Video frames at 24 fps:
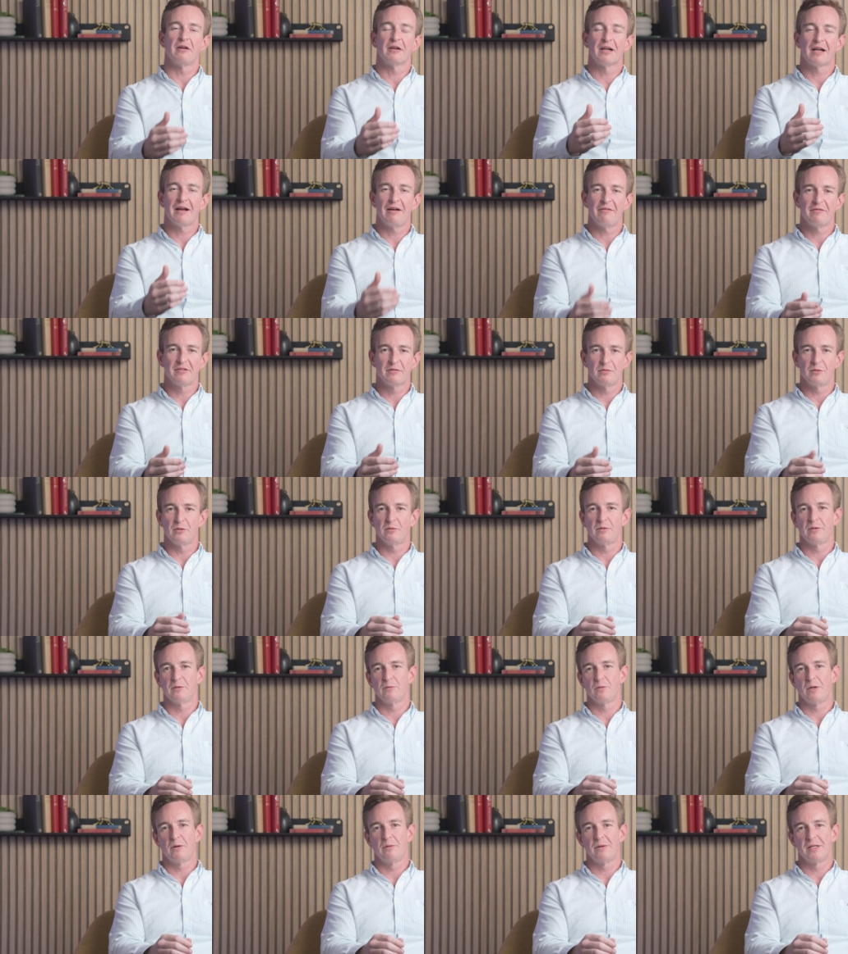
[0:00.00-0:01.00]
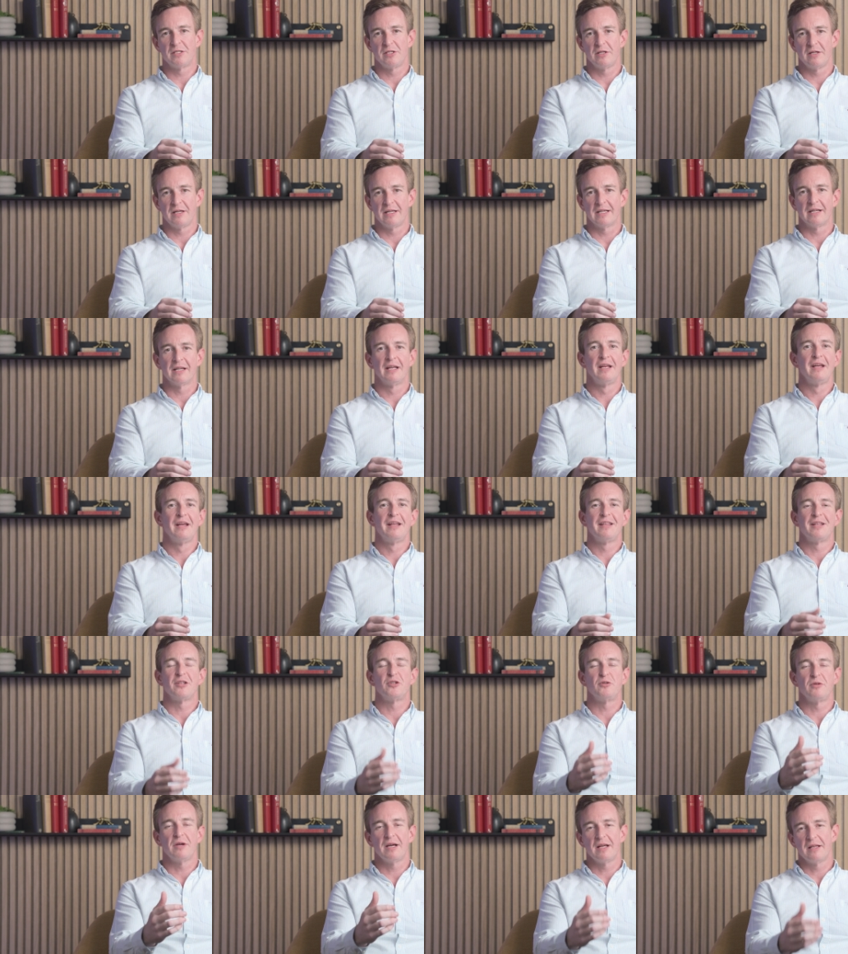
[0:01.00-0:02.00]
are comfortable with what we're doing,
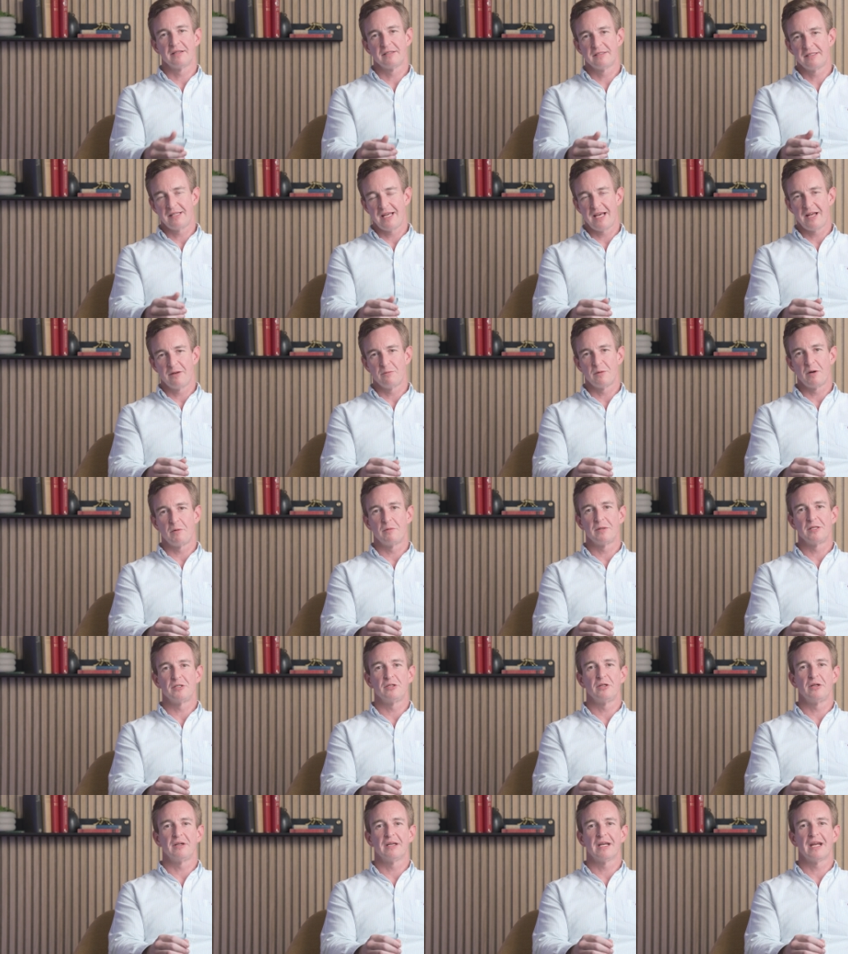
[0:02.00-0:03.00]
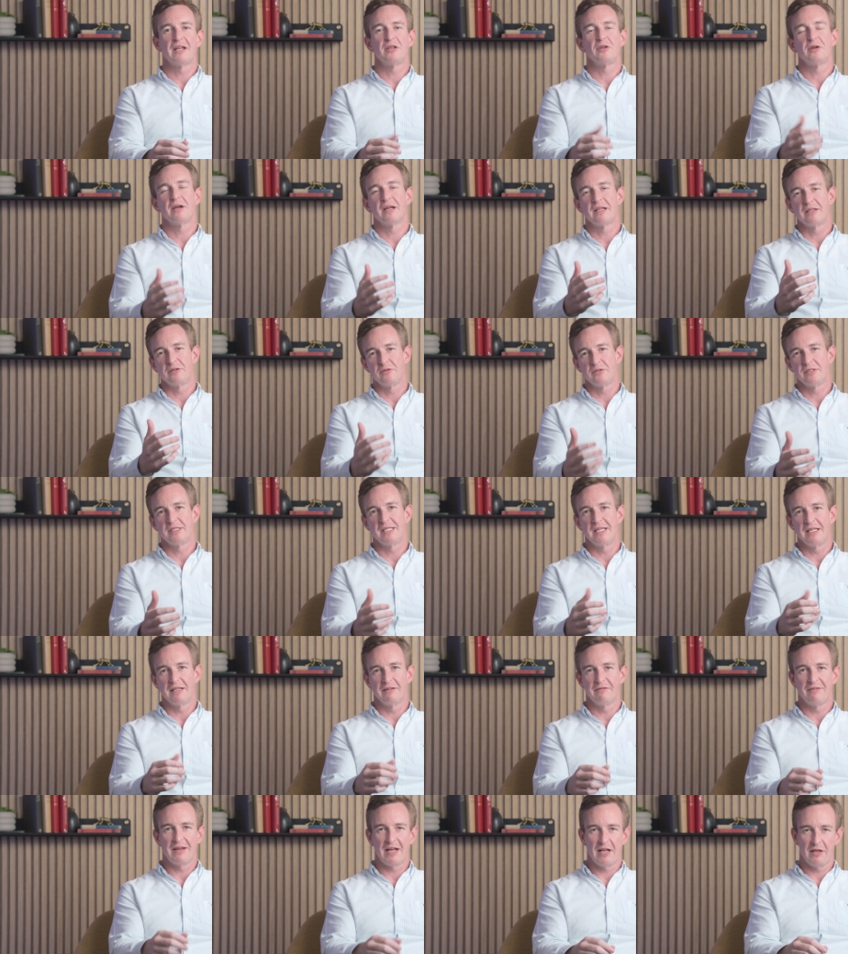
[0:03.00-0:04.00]
that you understand what we're doing, and you see
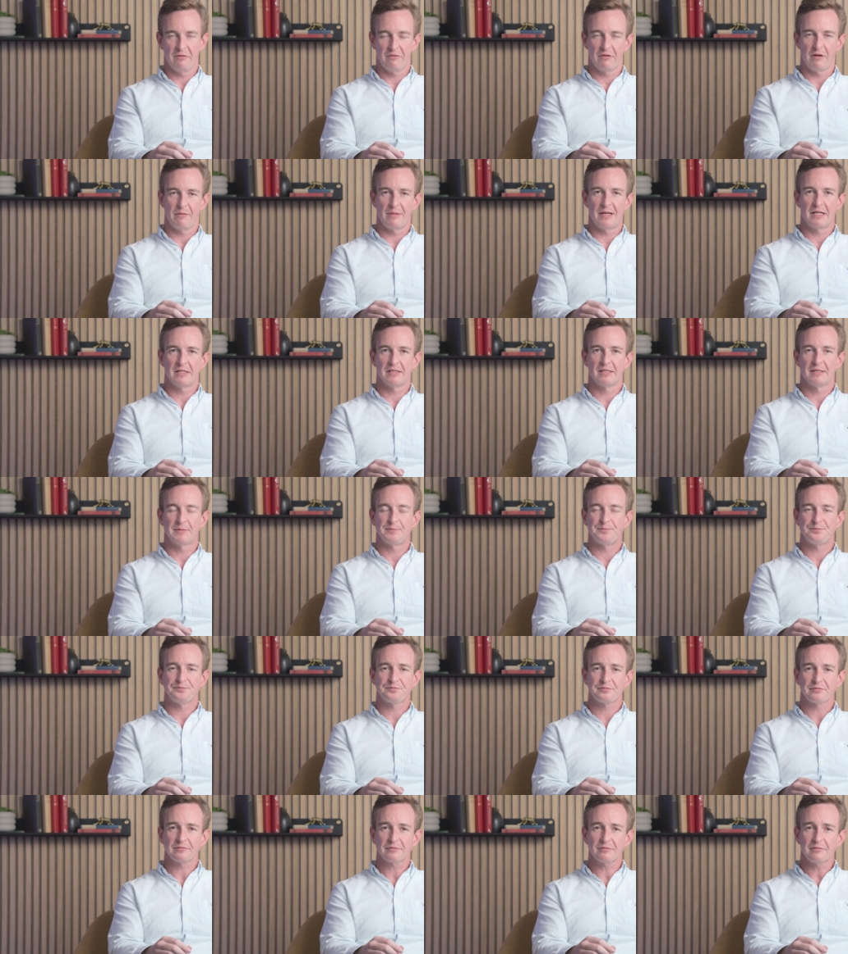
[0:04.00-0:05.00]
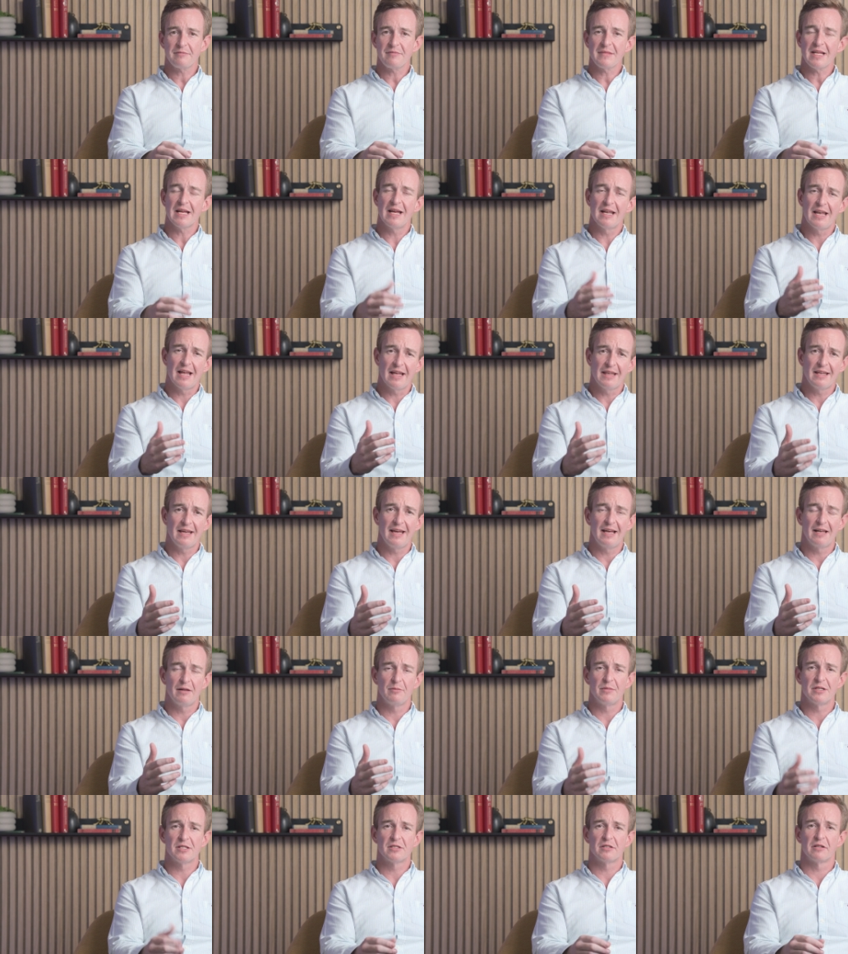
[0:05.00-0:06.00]
the value from us. Another
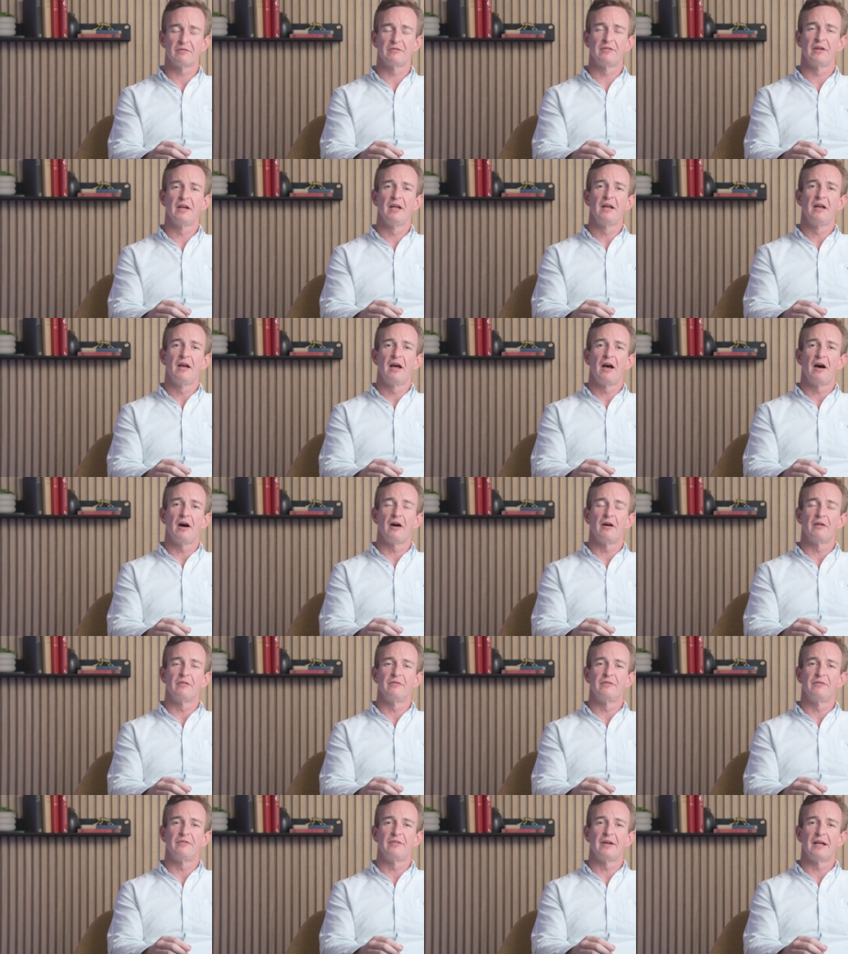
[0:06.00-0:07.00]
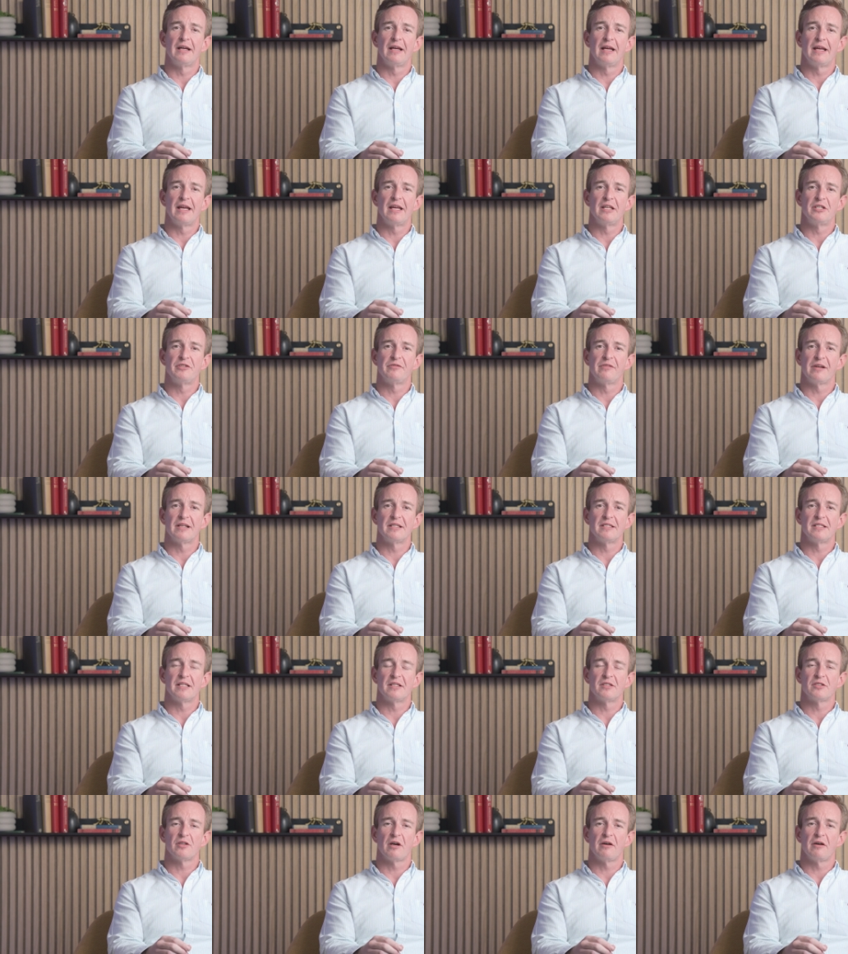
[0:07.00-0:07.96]
element of hedge funds that's